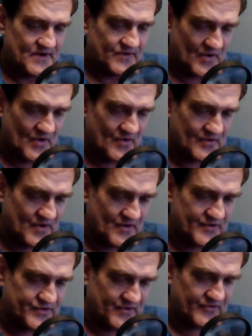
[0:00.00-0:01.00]
Don't go
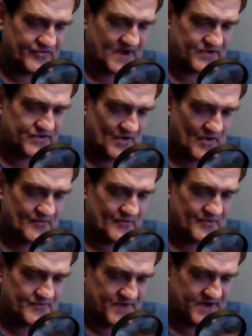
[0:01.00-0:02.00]
using that tone
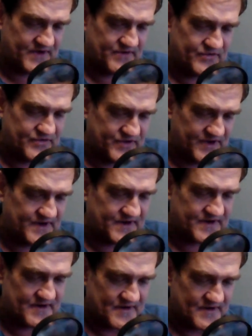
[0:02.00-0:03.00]
with me,
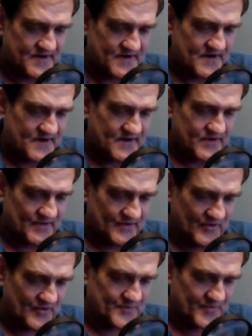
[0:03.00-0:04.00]
Deke.
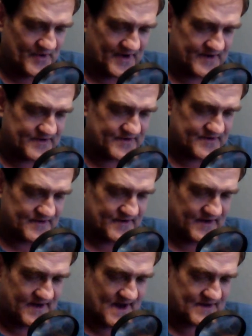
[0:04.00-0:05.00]
Luke blinked.
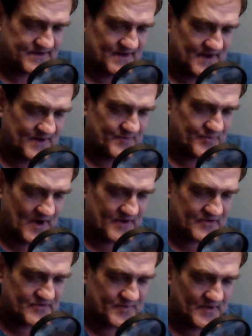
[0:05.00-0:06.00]
They acted like
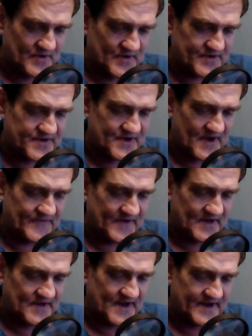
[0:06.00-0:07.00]
brothers, but looked
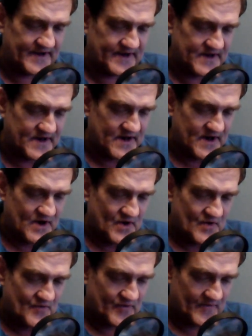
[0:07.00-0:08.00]
nothing alike.
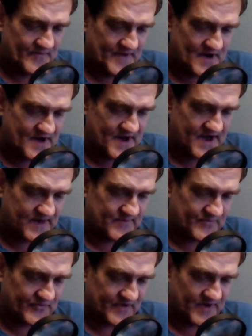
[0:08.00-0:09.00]
From their
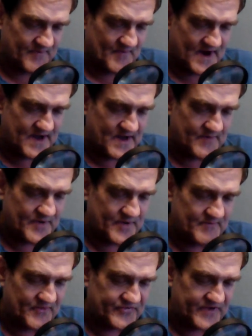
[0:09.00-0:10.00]
names, they might have
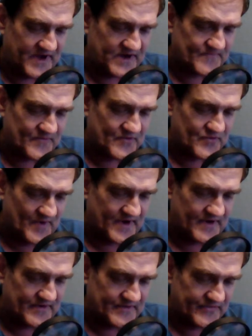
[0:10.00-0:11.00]
been mistaken for
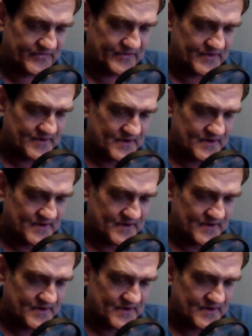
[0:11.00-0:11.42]
twins.